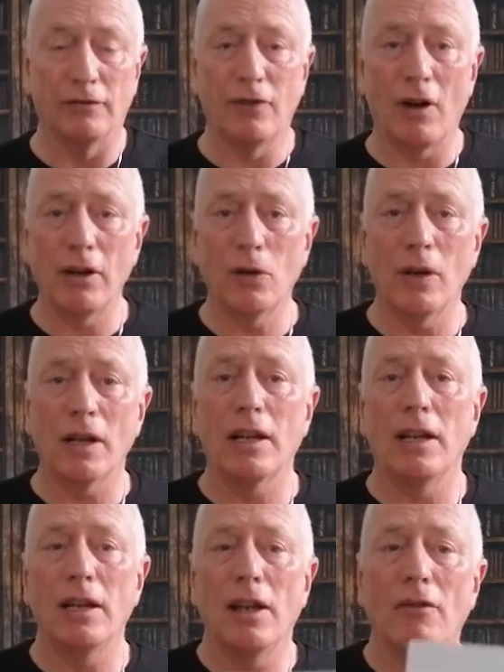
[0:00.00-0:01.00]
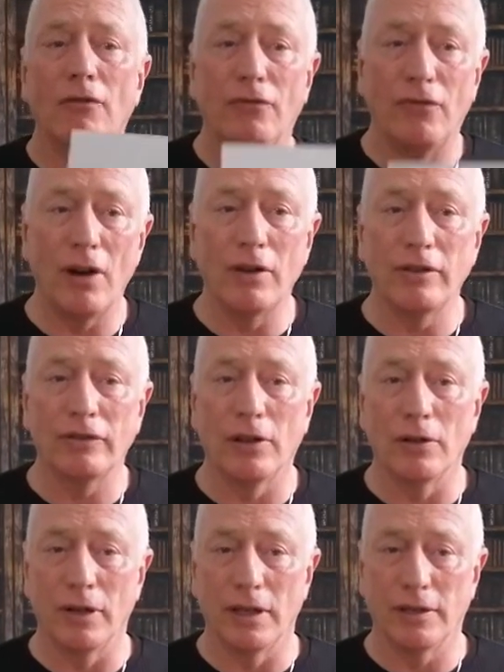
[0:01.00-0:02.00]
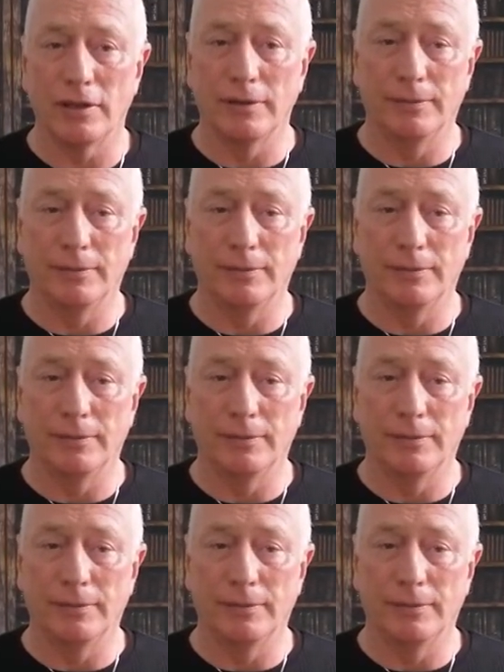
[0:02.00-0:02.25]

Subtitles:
Very quickly, very fluid.